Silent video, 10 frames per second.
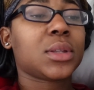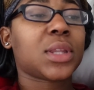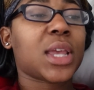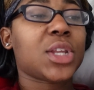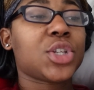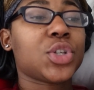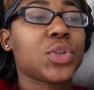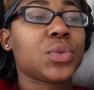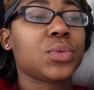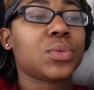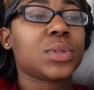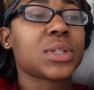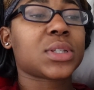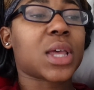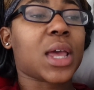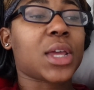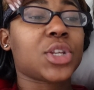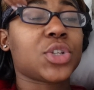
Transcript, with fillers: they do decide